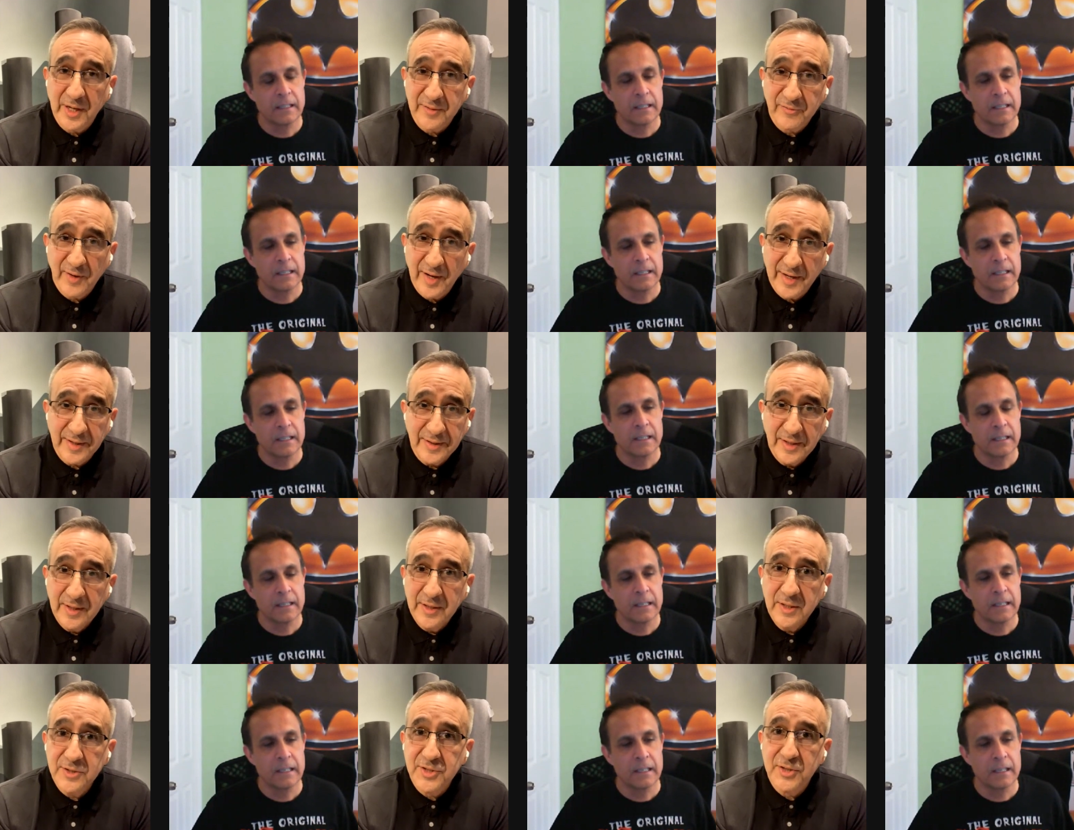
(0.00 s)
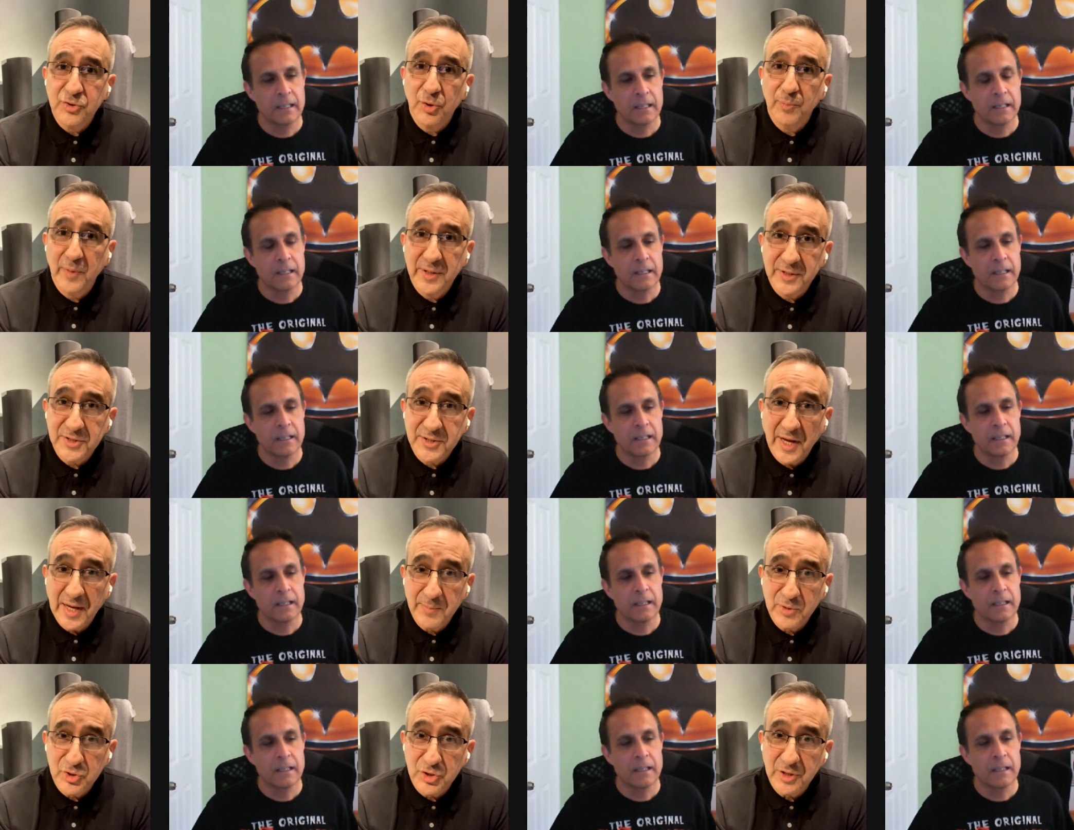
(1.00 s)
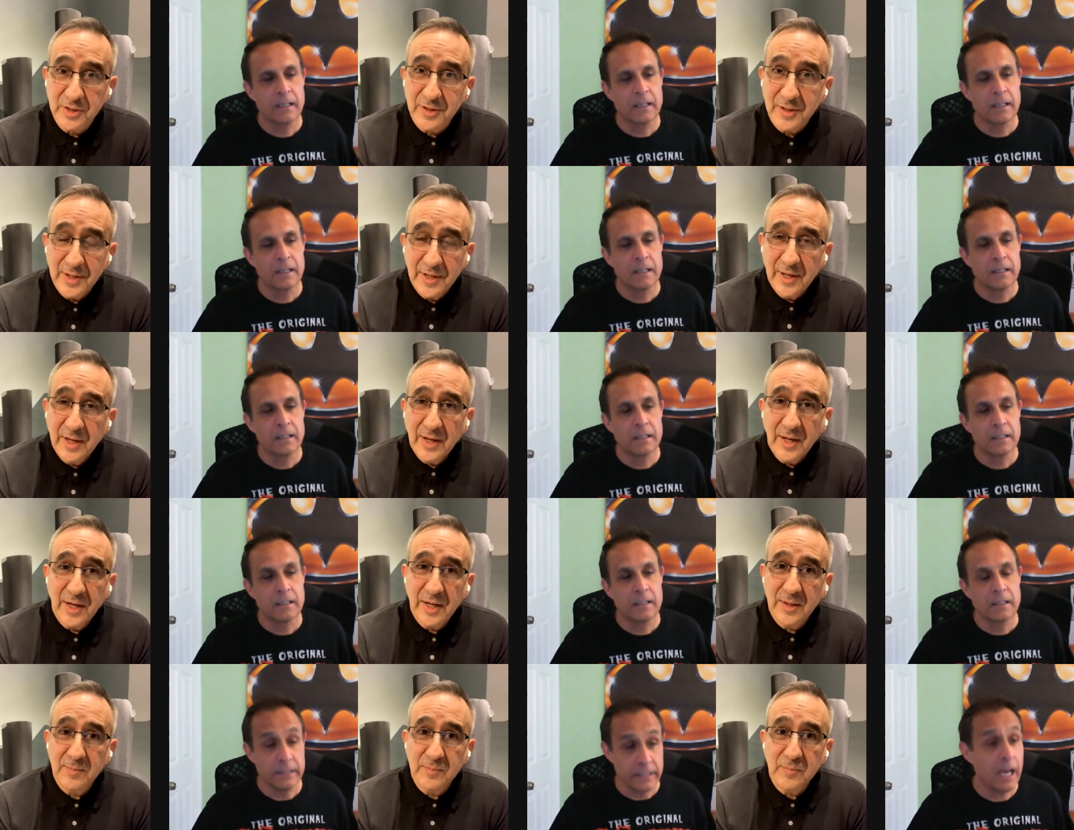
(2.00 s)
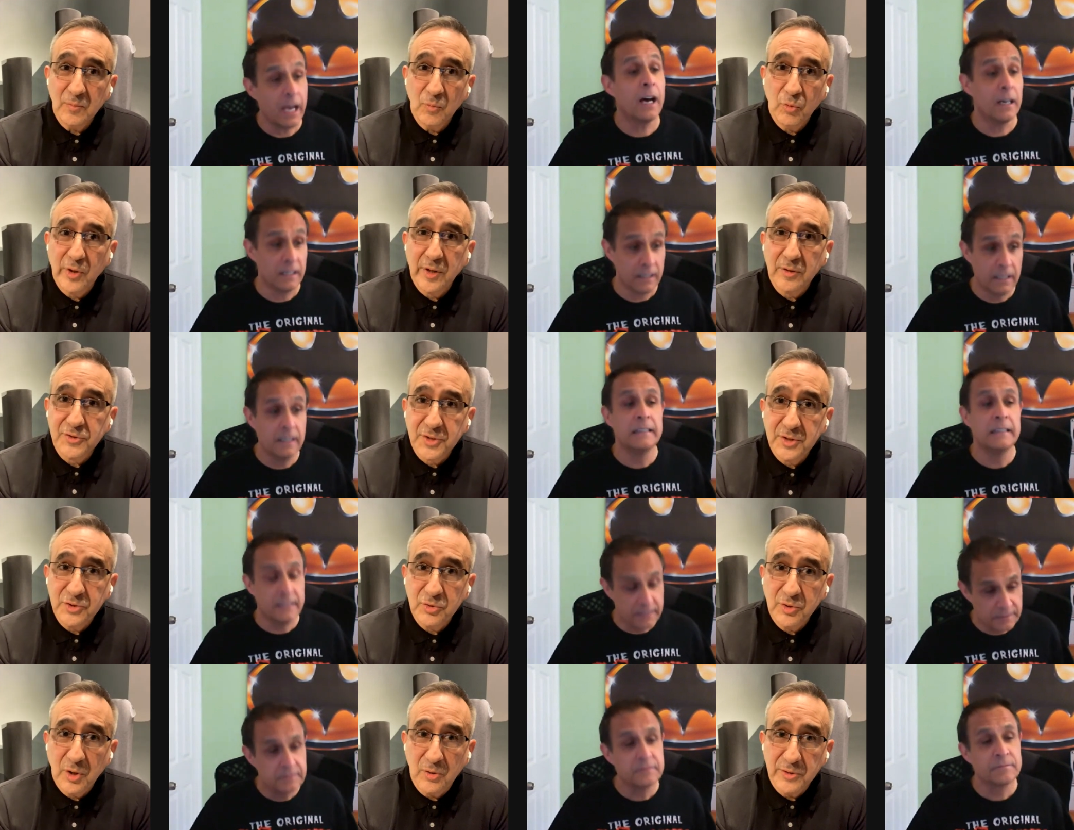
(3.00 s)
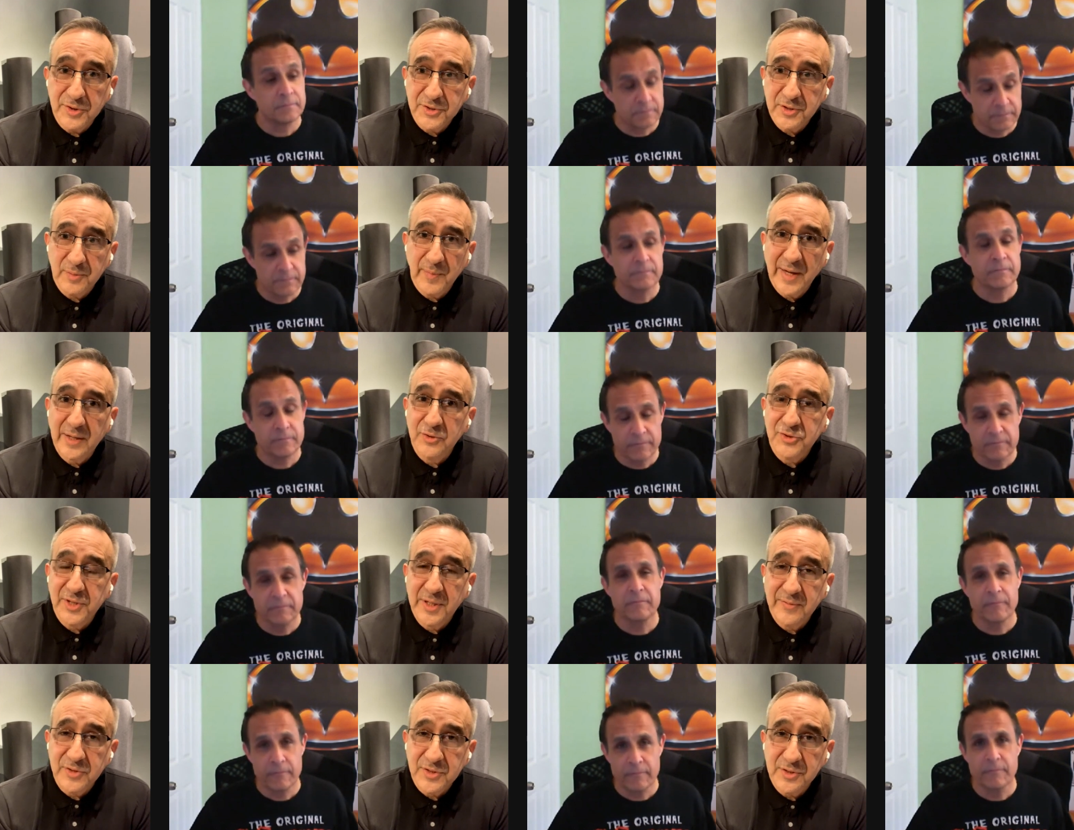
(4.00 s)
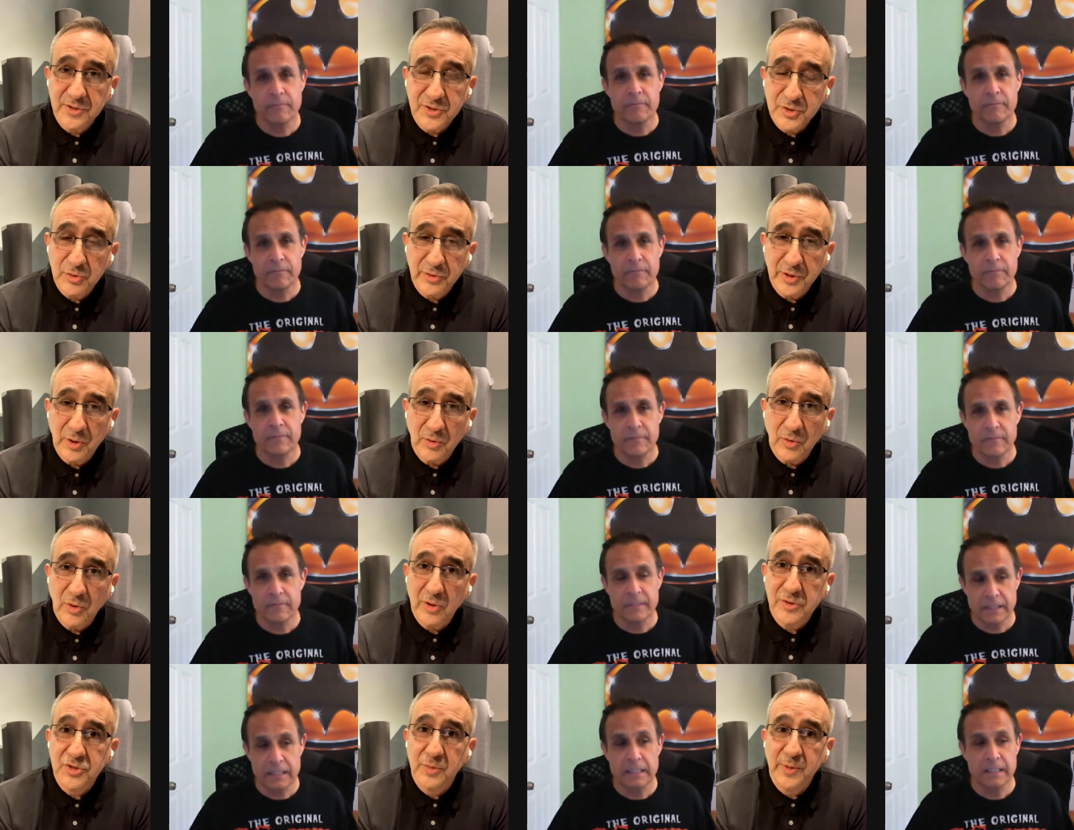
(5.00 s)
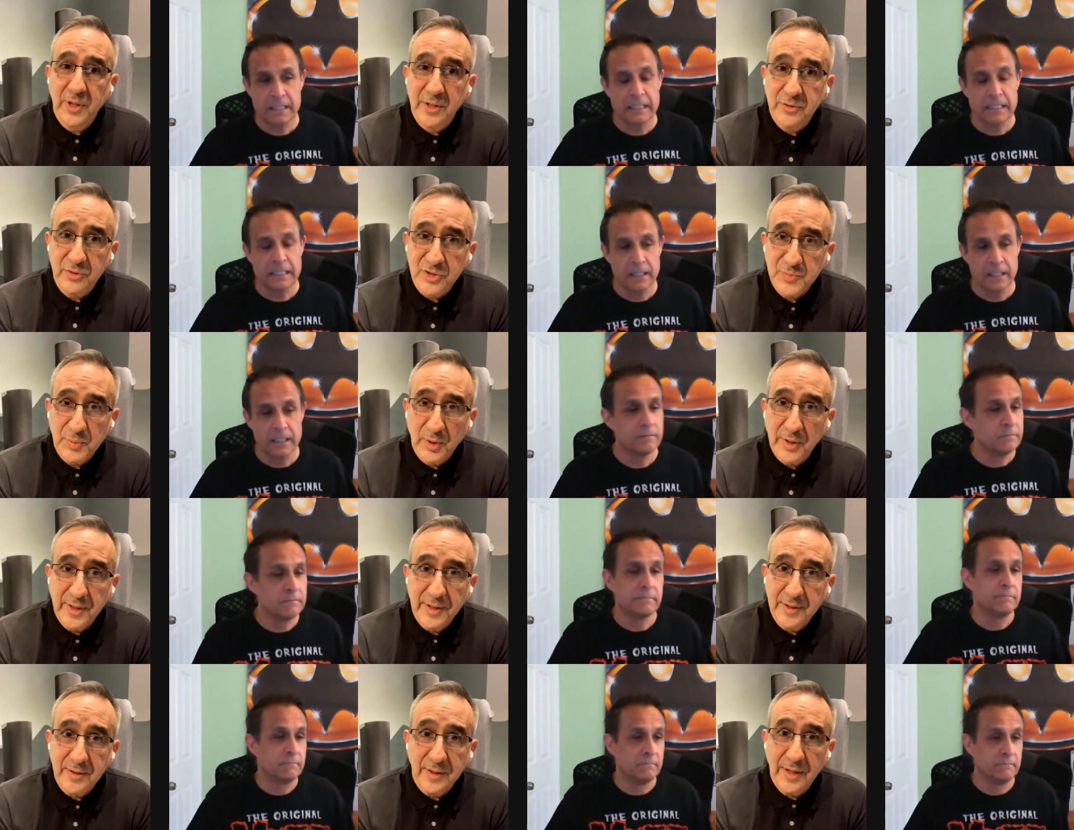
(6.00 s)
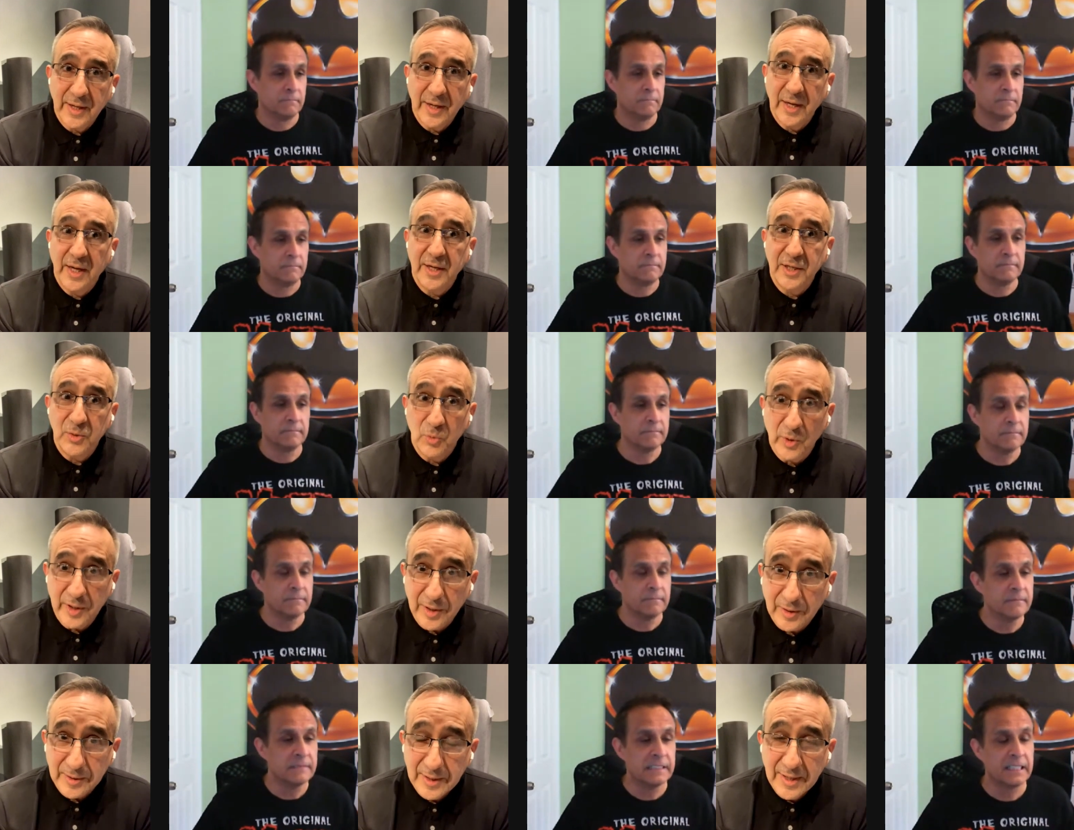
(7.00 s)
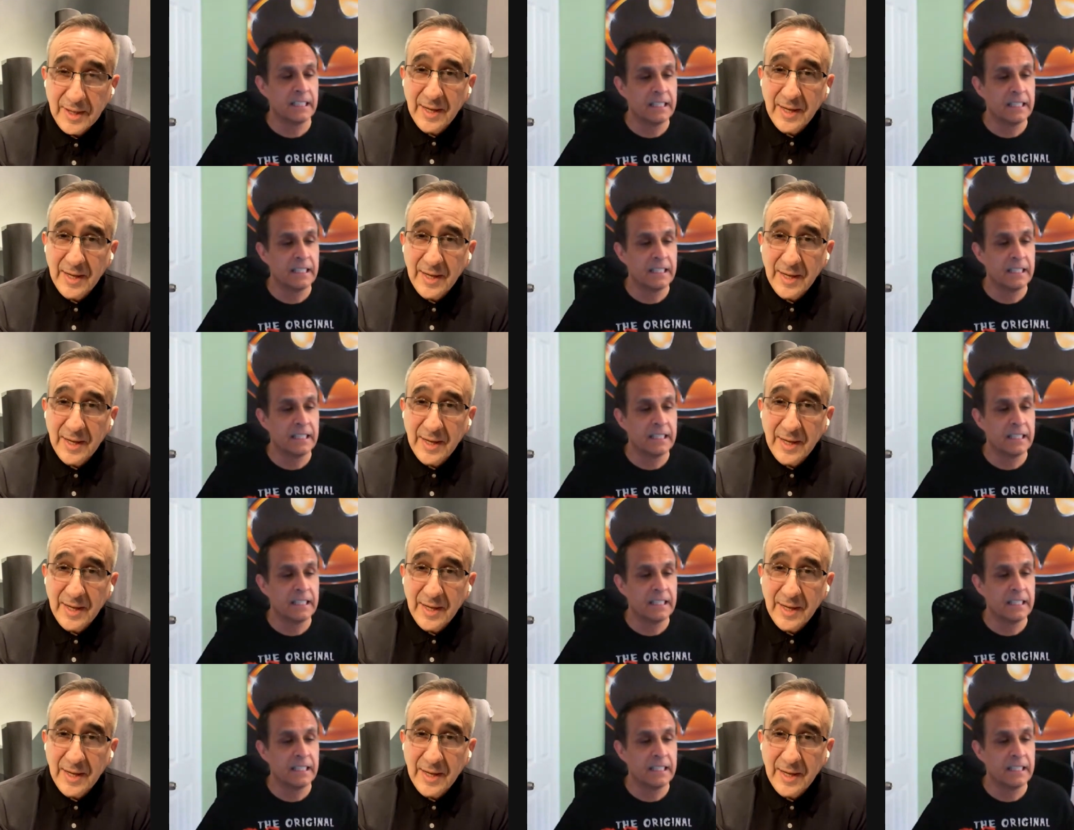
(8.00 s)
Speaker 1: hi-fi is a tremendous time machine. Um, yeah. Where else can you go listen to Miles Davis in the studio or Jimi Hendrix playing anywhere?